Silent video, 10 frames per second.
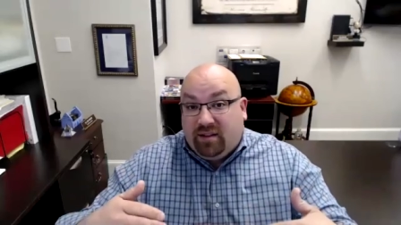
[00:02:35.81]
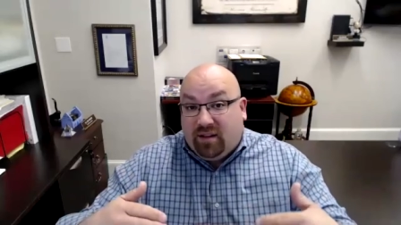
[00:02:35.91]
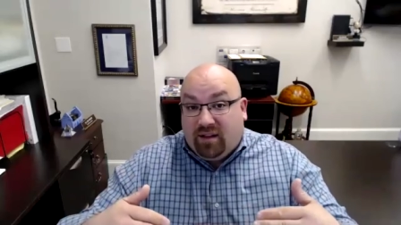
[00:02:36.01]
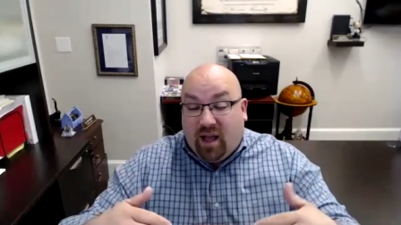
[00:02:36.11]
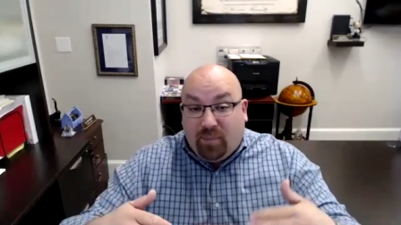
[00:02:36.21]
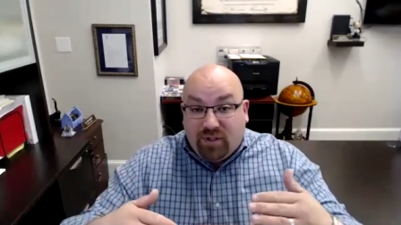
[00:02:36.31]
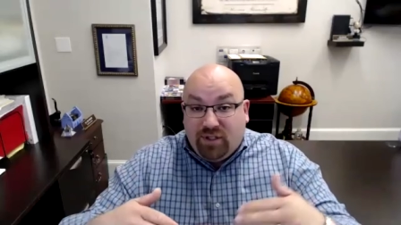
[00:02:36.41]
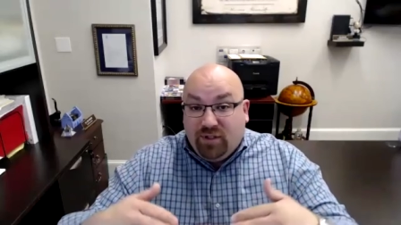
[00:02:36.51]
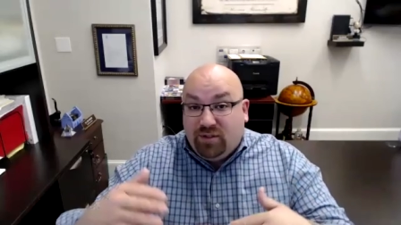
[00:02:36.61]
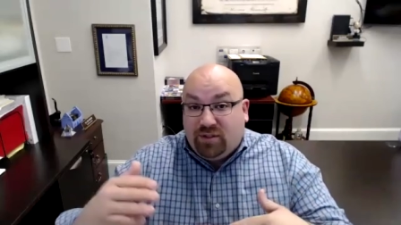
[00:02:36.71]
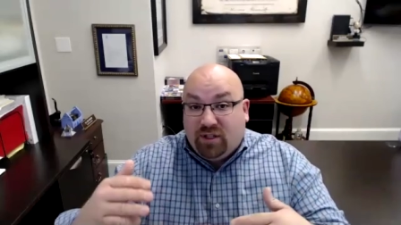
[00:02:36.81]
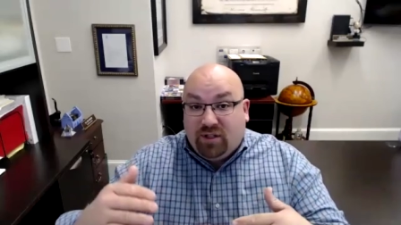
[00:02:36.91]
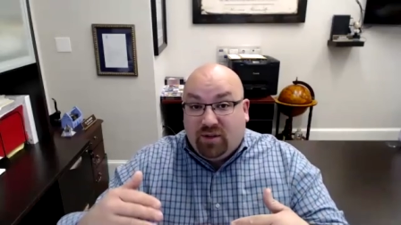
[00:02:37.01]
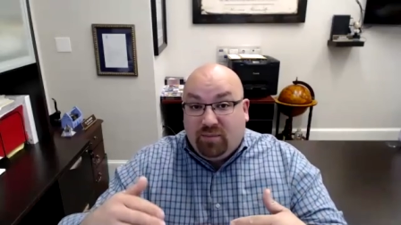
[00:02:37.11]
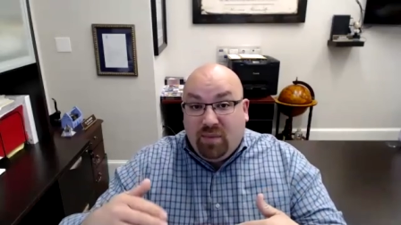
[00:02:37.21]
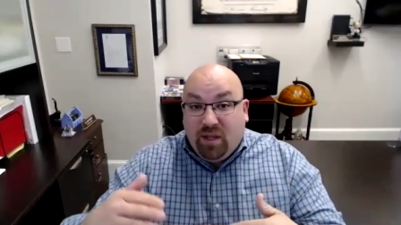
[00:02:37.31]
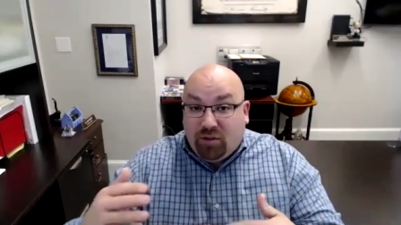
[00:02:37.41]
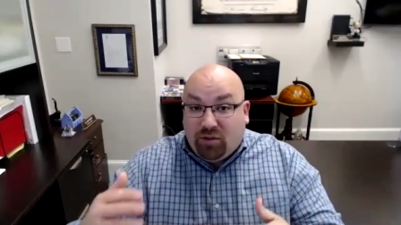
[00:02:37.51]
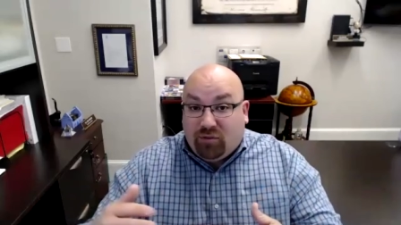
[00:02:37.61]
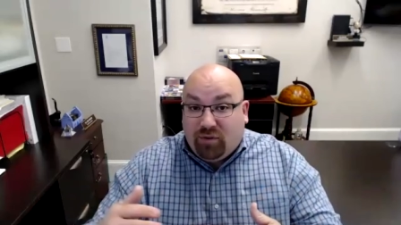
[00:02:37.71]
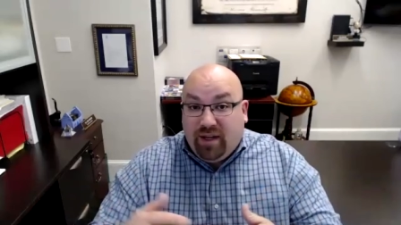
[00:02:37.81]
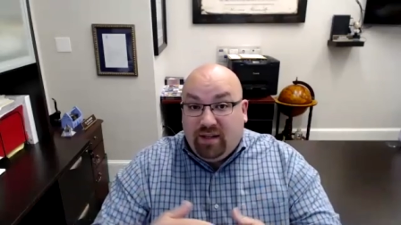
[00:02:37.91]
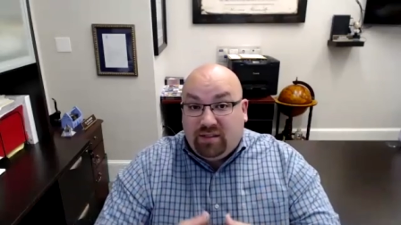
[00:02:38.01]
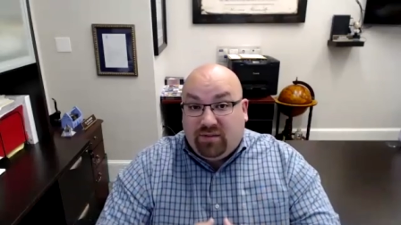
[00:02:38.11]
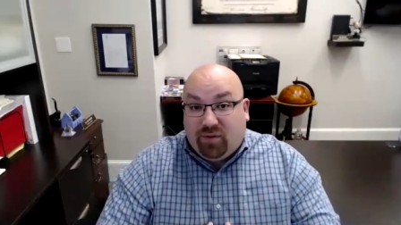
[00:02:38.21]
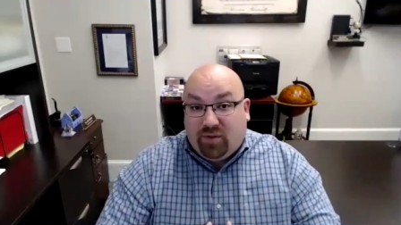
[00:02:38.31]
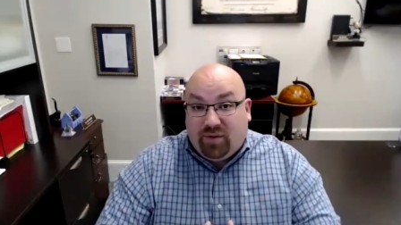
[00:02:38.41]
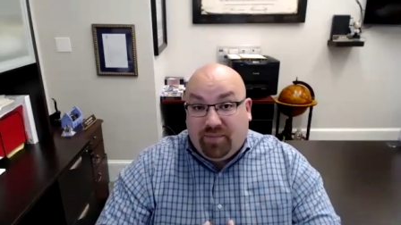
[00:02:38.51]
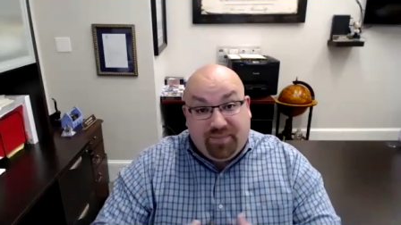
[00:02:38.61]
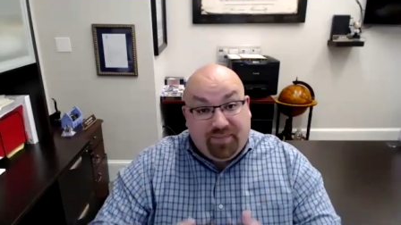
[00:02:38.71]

uh, upper twos to mid threes for